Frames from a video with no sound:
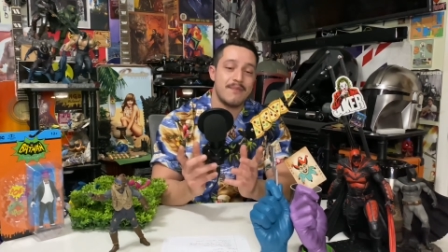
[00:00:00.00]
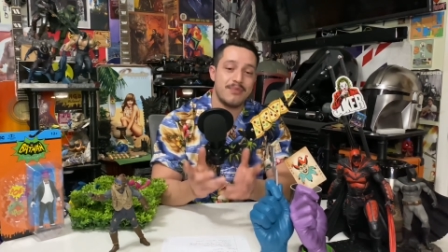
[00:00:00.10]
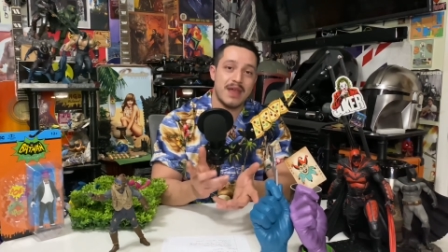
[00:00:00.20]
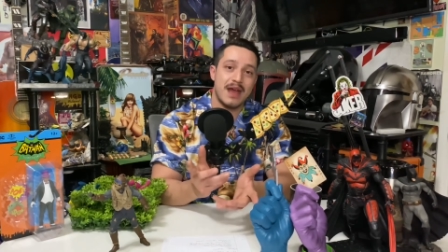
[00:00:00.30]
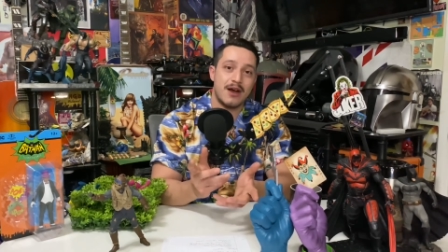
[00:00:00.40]

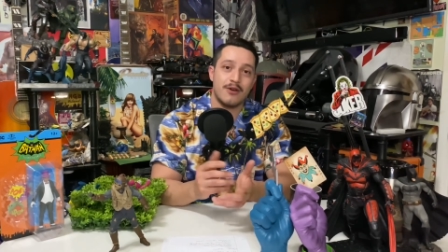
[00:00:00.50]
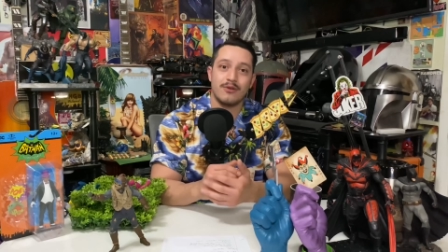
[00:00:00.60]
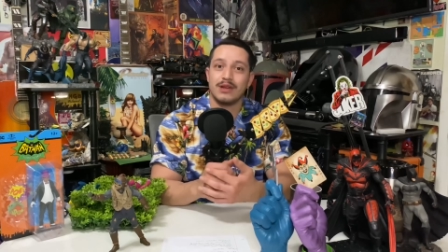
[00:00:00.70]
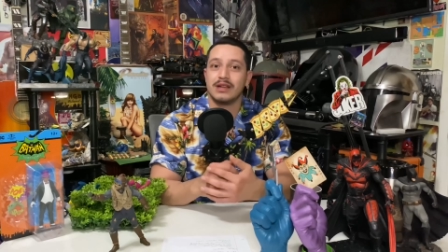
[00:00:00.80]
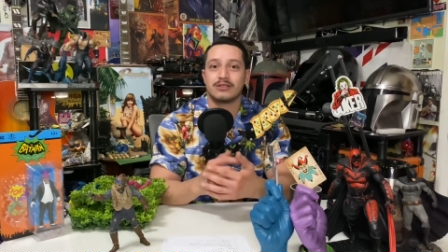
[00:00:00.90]
Now
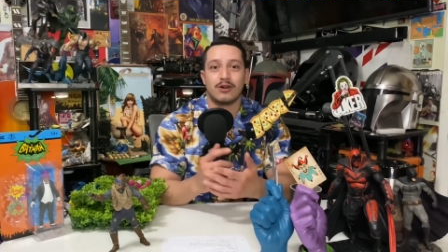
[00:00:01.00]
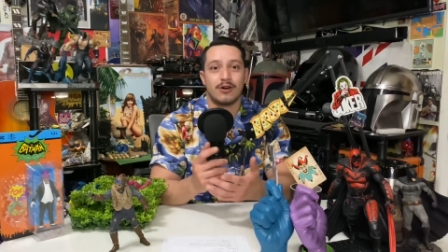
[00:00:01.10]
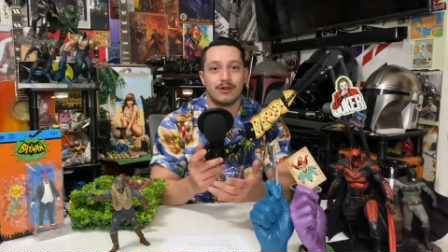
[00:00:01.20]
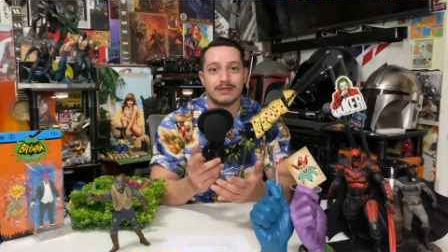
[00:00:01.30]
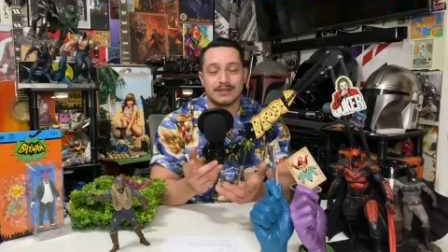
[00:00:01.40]
it's
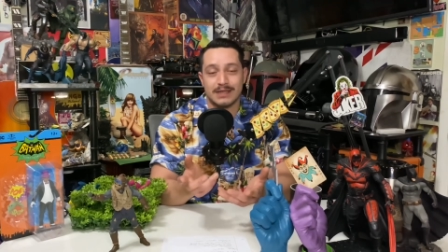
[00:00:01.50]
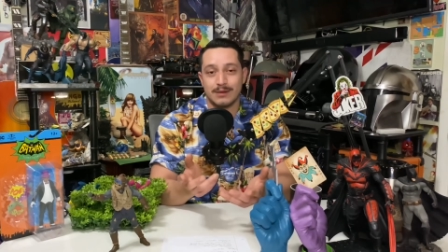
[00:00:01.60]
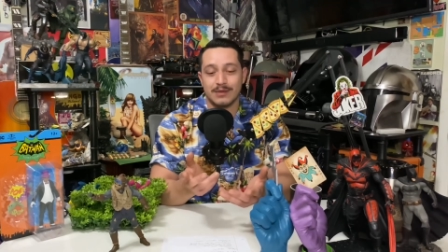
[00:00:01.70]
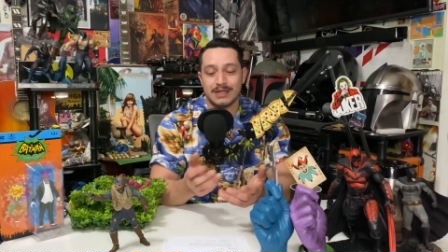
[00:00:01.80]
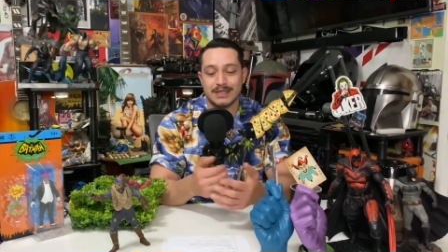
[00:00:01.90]
all
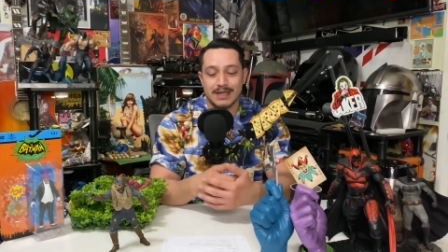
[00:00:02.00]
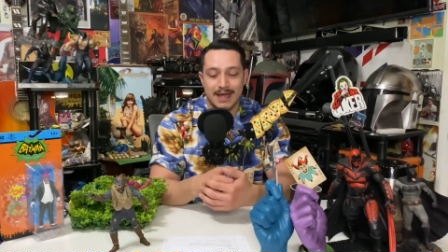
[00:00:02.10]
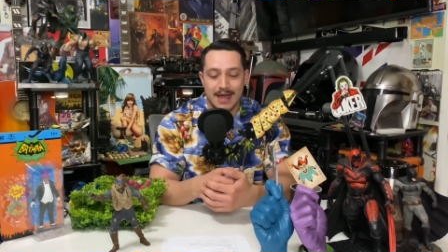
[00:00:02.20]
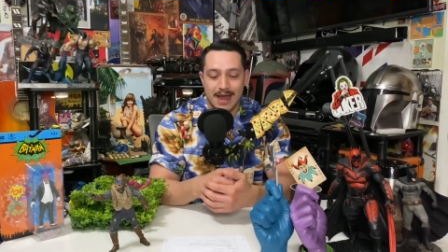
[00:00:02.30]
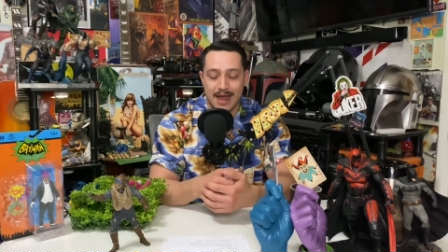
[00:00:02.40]
seamless
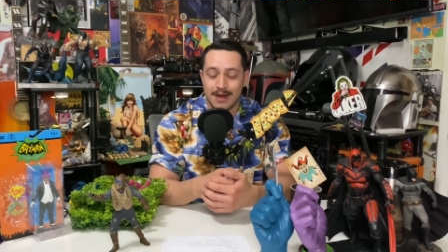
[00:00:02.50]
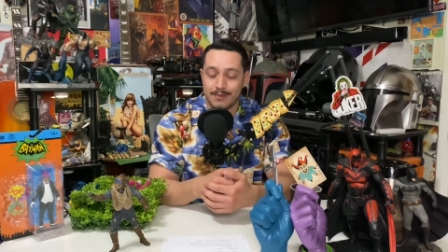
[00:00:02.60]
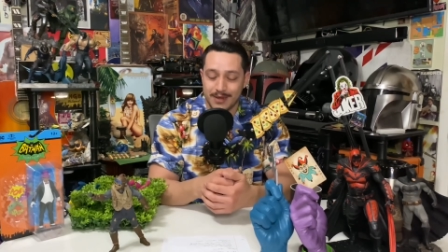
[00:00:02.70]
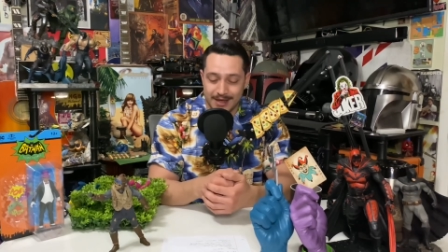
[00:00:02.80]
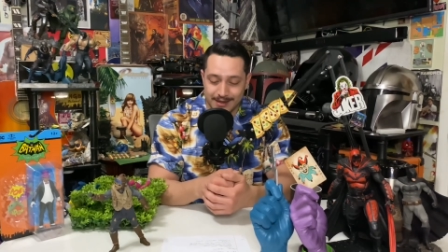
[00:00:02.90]
and
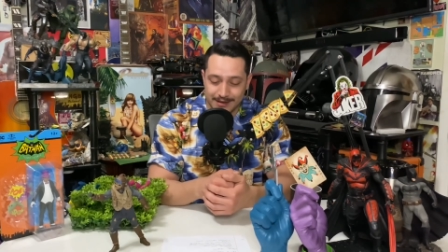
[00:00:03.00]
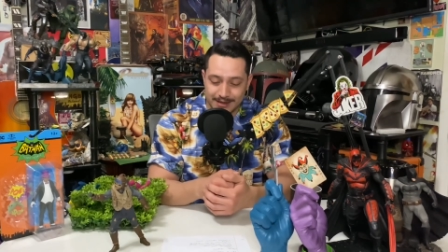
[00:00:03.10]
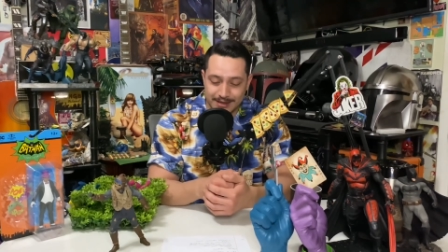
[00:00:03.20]
pinless.